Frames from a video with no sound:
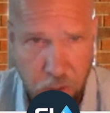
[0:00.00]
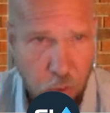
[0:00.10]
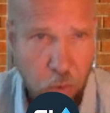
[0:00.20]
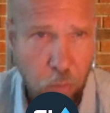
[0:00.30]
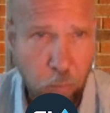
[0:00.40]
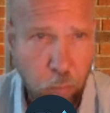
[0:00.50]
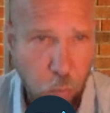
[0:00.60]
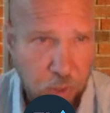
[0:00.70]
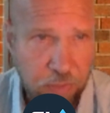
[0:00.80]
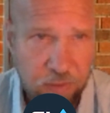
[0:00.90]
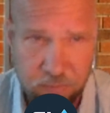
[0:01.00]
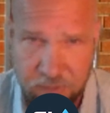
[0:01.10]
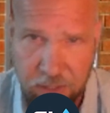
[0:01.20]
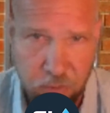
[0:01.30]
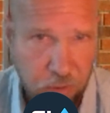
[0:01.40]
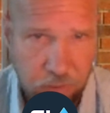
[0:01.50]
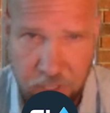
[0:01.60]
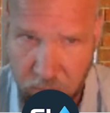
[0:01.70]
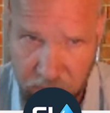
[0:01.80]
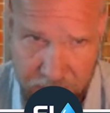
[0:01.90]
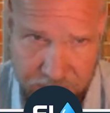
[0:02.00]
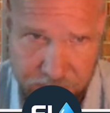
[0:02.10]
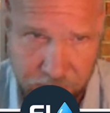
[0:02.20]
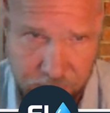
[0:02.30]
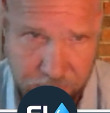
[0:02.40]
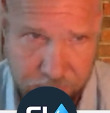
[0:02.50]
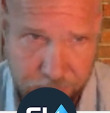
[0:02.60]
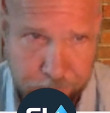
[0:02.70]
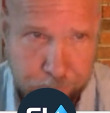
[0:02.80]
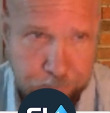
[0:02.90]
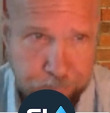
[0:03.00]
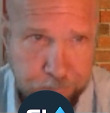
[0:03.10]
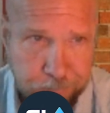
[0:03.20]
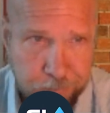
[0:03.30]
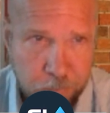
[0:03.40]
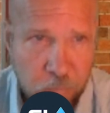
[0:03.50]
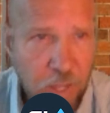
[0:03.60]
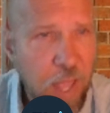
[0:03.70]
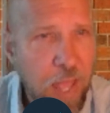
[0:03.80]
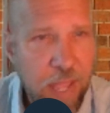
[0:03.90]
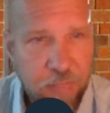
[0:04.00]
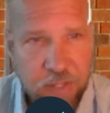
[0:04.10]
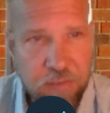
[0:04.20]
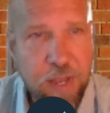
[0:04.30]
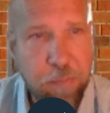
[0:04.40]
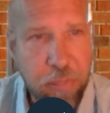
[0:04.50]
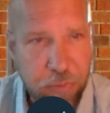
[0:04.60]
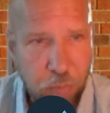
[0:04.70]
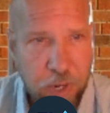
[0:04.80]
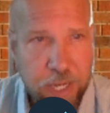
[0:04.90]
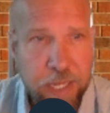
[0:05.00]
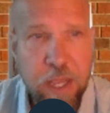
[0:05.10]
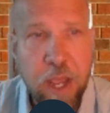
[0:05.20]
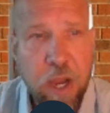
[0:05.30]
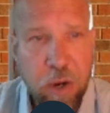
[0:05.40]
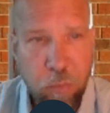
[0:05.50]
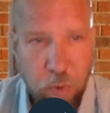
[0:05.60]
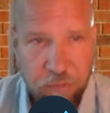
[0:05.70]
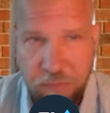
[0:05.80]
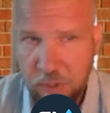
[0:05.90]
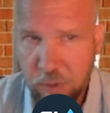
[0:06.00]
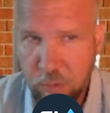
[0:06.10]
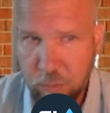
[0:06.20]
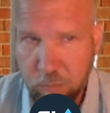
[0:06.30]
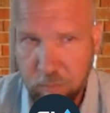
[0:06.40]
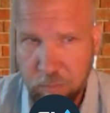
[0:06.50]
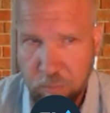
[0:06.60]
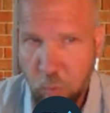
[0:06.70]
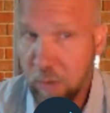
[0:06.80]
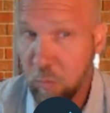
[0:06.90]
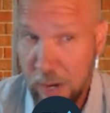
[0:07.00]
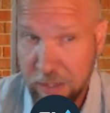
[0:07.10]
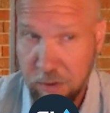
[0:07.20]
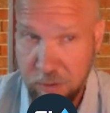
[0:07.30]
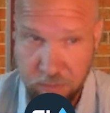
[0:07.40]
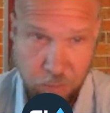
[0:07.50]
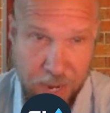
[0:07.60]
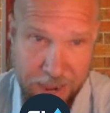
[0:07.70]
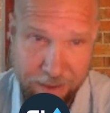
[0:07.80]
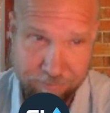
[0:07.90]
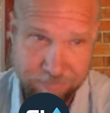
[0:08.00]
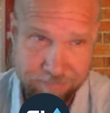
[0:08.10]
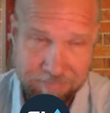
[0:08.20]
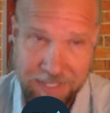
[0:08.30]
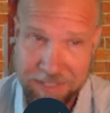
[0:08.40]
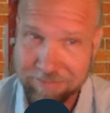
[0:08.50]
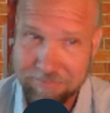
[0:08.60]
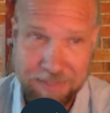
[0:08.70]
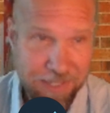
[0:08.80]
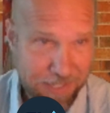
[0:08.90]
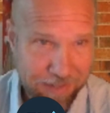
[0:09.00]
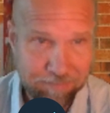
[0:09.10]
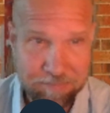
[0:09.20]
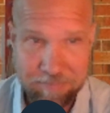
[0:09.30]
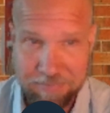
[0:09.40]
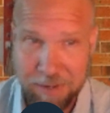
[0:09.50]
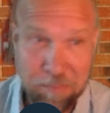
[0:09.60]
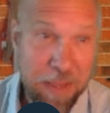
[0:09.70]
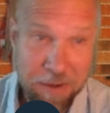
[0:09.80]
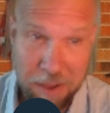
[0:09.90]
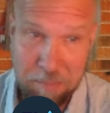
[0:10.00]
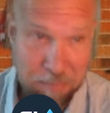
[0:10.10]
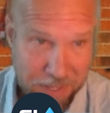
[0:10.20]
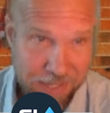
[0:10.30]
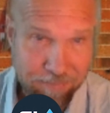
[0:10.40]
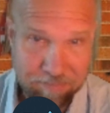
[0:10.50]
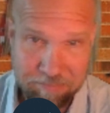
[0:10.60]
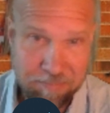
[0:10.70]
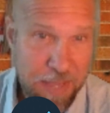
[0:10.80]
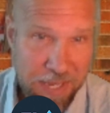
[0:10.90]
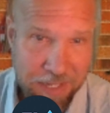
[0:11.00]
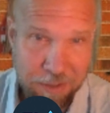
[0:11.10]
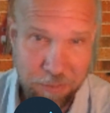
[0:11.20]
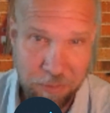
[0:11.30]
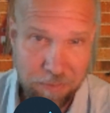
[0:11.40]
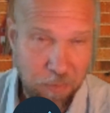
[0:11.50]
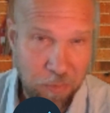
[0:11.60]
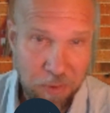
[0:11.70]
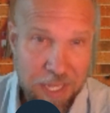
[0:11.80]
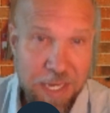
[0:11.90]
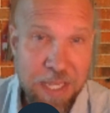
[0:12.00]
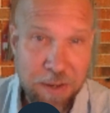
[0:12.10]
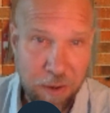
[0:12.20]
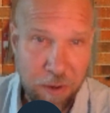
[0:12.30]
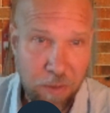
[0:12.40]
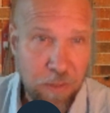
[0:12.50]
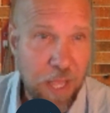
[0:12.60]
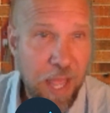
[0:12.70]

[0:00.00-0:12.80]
a home with a standard irrigation system. And then step 3, review what records you have. And again, there may not be many or any at all.